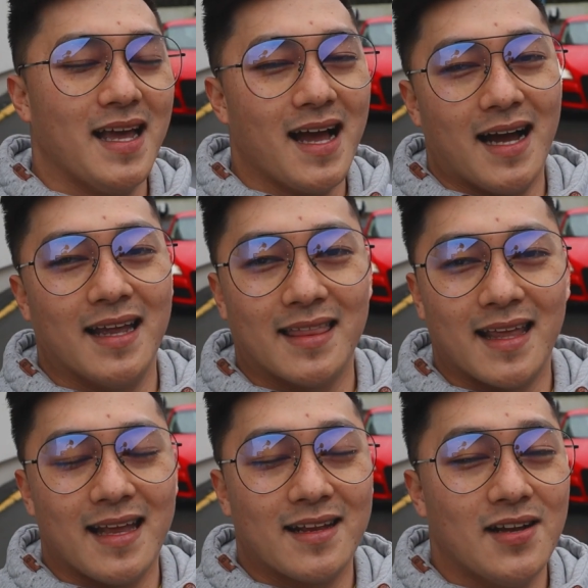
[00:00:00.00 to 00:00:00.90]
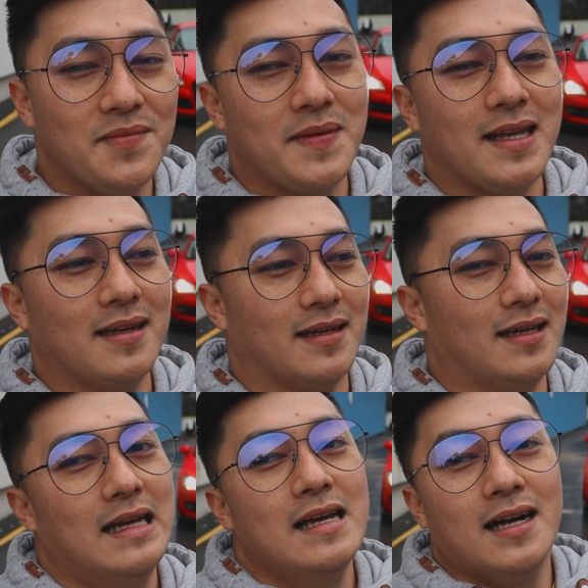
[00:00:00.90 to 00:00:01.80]
yeah, it could be
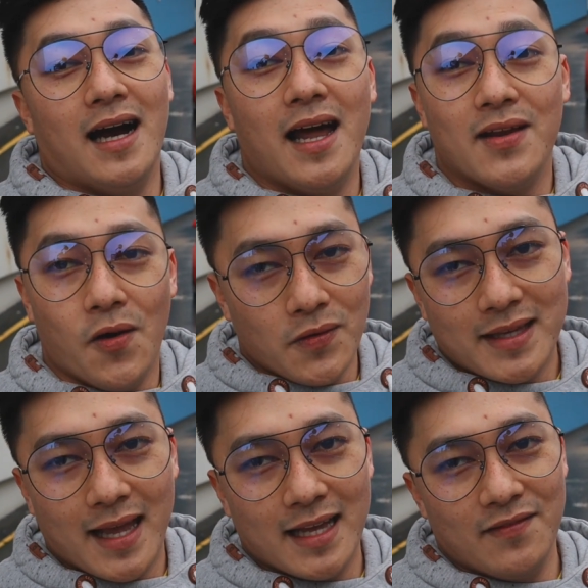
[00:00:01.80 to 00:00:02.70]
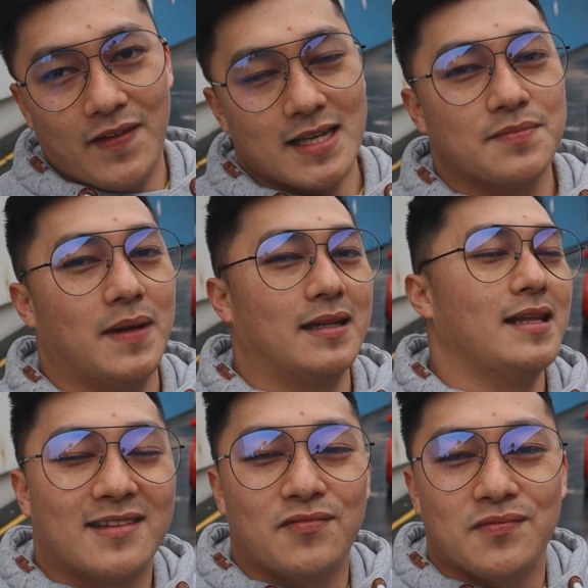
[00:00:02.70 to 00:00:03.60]
an okay investment.
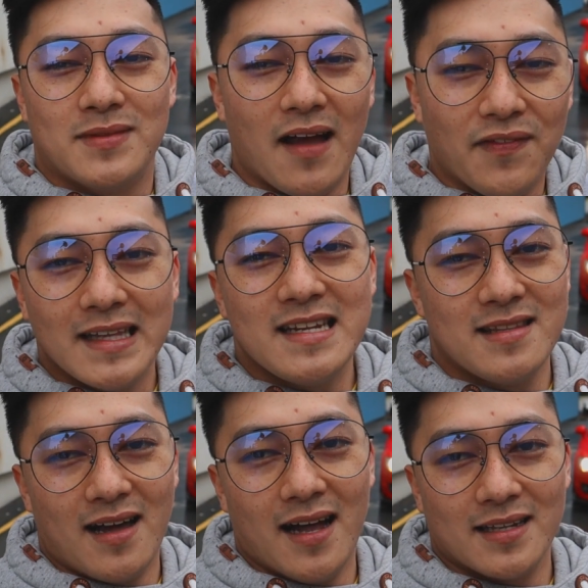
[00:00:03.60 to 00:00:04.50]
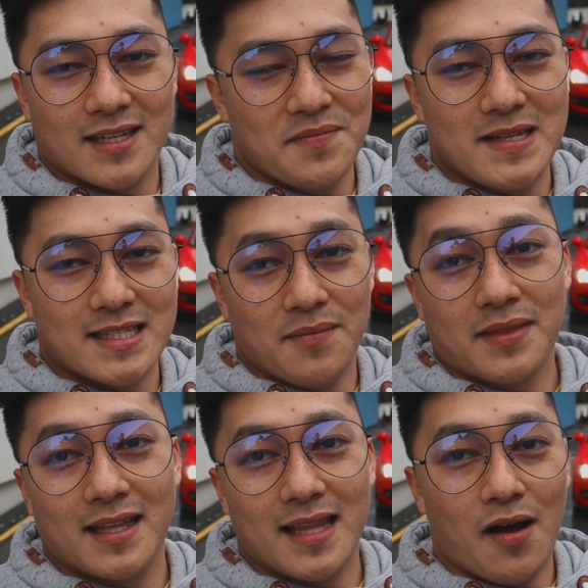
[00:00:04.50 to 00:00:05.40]
Definitely not gonna be
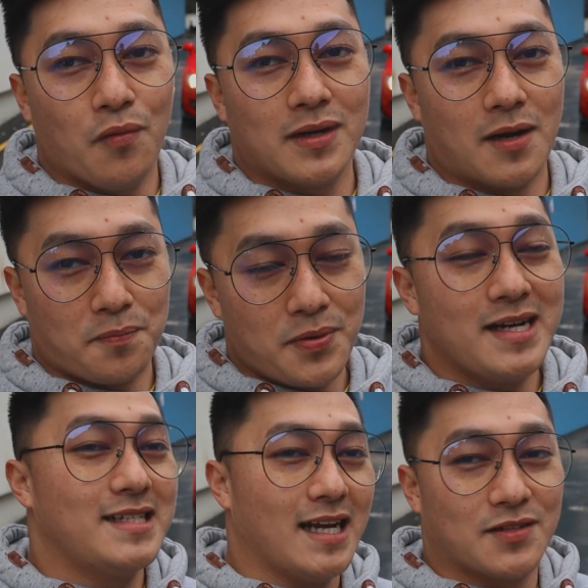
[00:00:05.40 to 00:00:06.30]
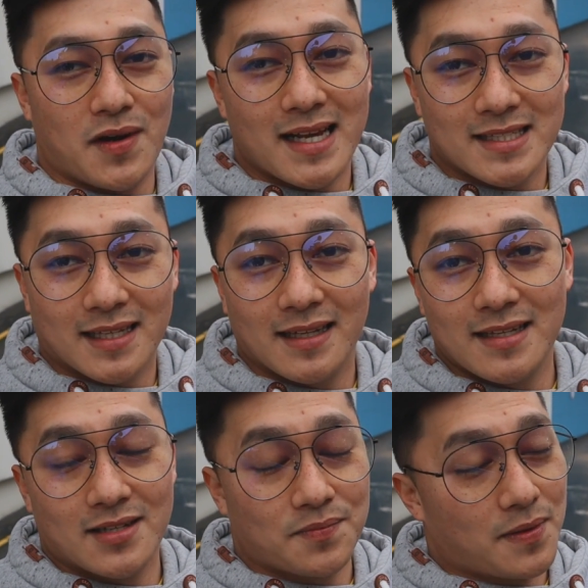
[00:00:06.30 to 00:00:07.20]
something that would appreciate
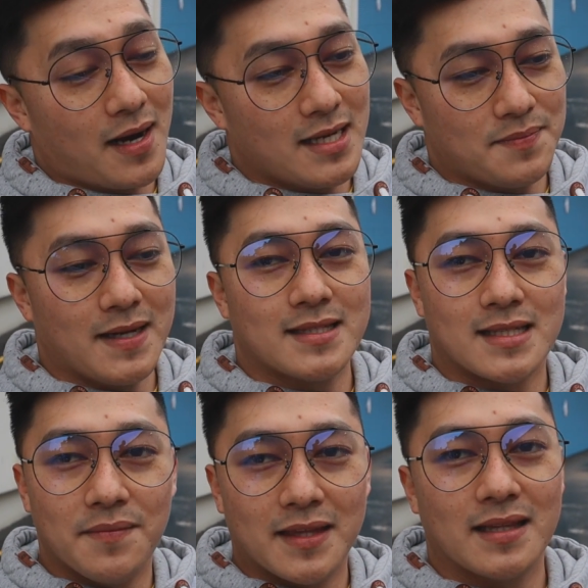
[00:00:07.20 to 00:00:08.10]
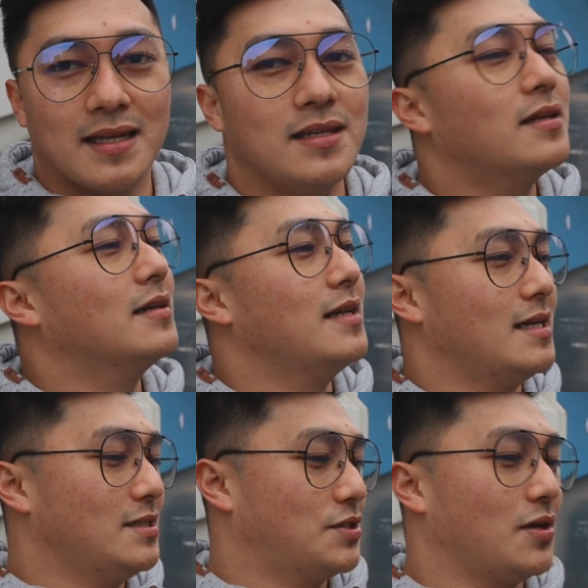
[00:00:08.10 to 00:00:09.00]
drastically on price, but it's something that you could
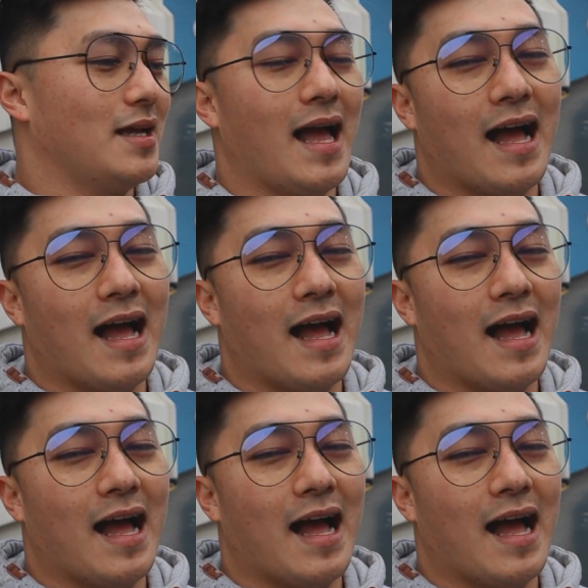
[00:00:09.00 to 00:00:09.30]
enjoy,